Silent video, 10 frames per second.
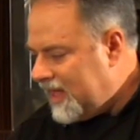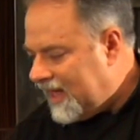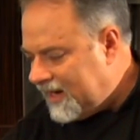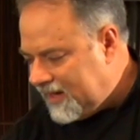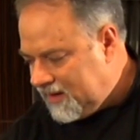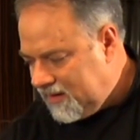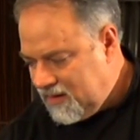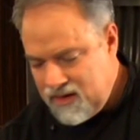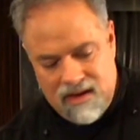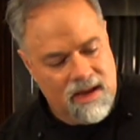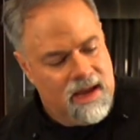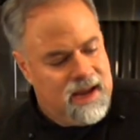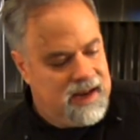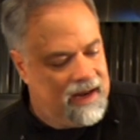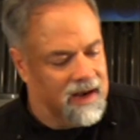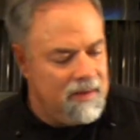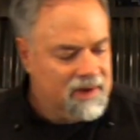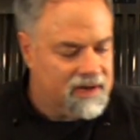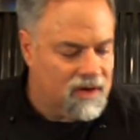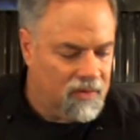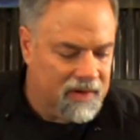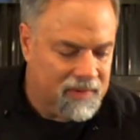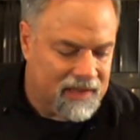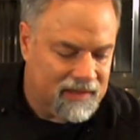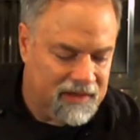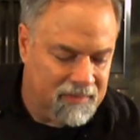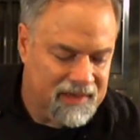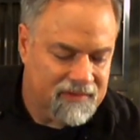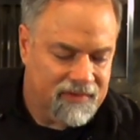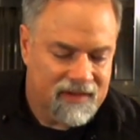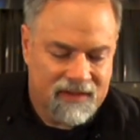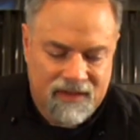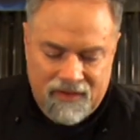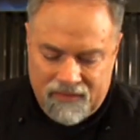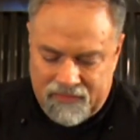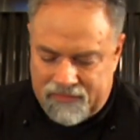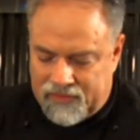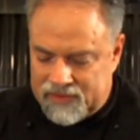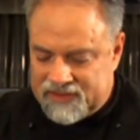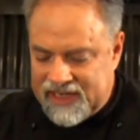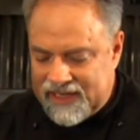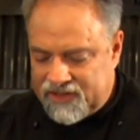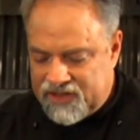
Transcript: that in, and then I'm gonna go in with a little bit of Fontina